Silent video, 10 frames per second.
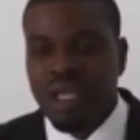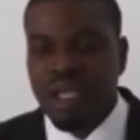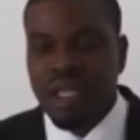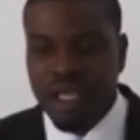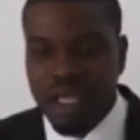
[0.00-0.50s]

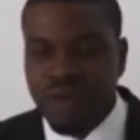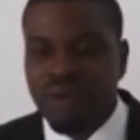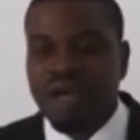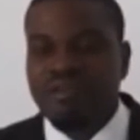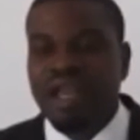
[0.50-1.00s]
He
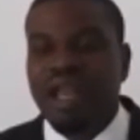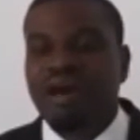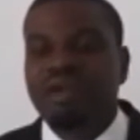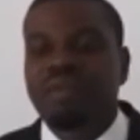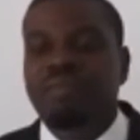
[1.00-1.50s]
could have
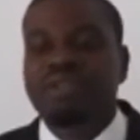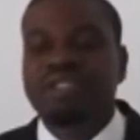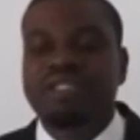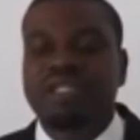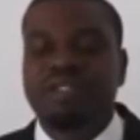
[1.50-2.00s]
allowed the
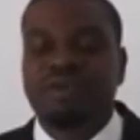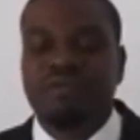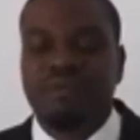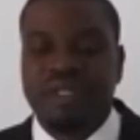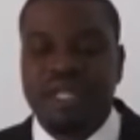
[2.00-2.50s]
presentation
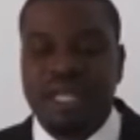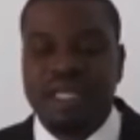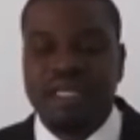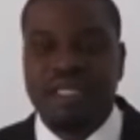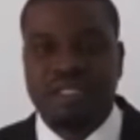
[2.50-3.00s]
from the
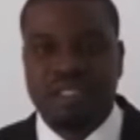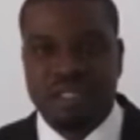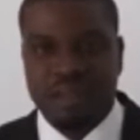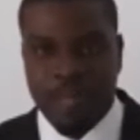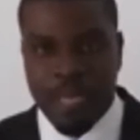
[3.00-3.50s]
delegate,
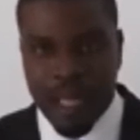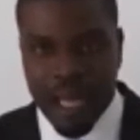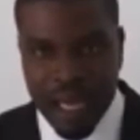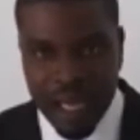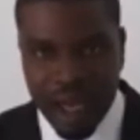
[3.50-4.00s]

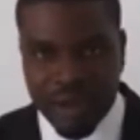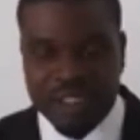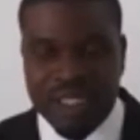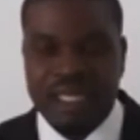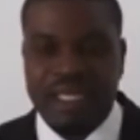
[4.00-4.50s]
allow the
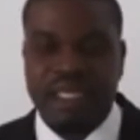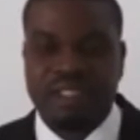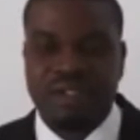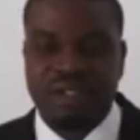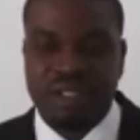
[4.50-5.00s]

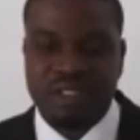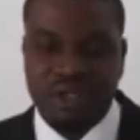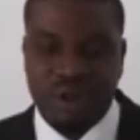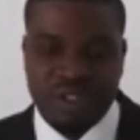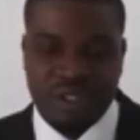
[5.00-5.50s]
delegates to
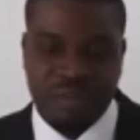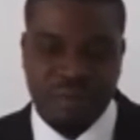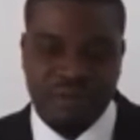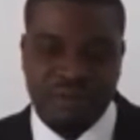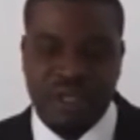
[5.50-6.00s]
discuss it
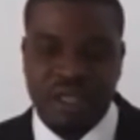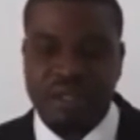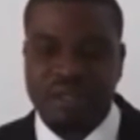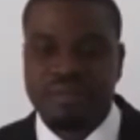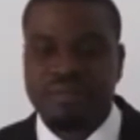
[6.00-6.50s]
briefly,
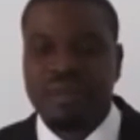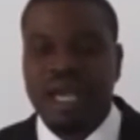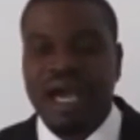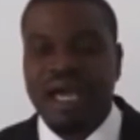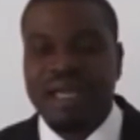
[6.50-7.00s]

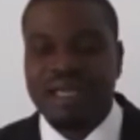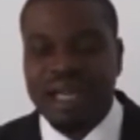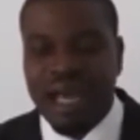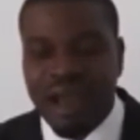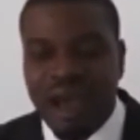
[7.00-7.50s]

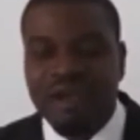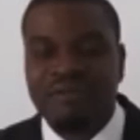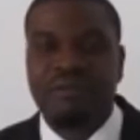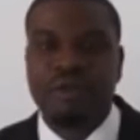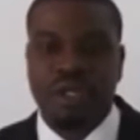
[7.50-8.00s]
and allow a
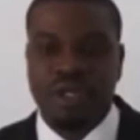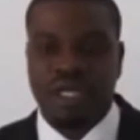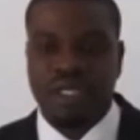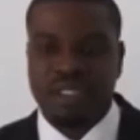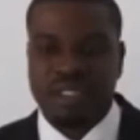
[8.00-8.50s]
vote on
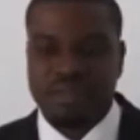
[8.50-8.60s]
it.